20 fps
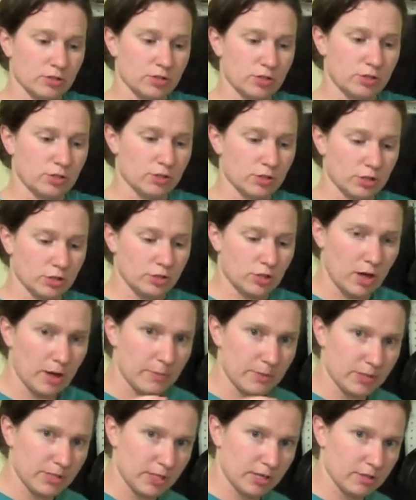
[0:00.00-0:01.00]
that you can
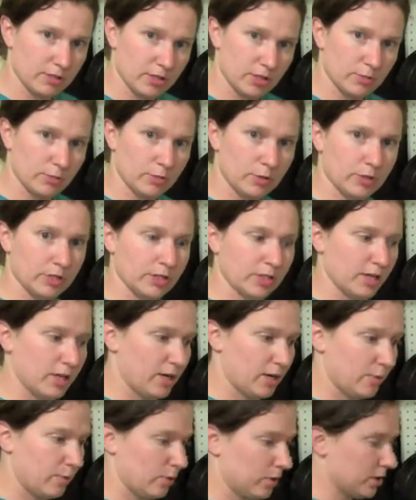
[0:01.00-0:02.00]
drop it down in the boiling
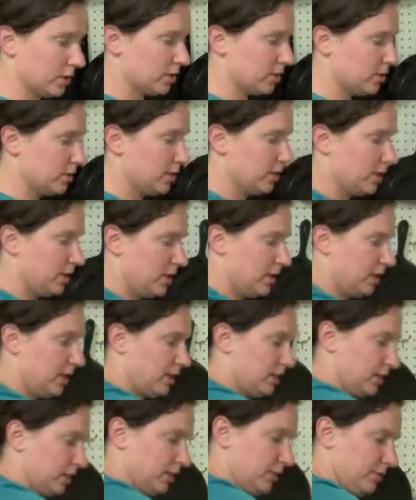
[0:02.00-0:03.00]
hot water
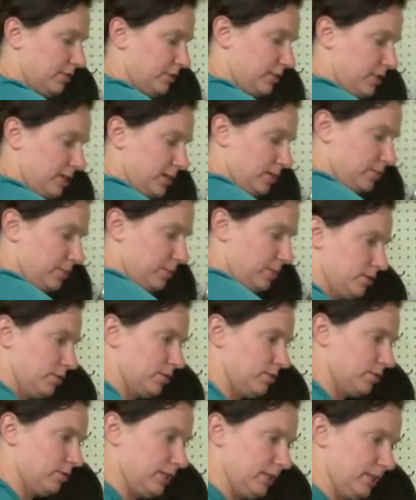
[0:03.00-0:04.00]
and lift up your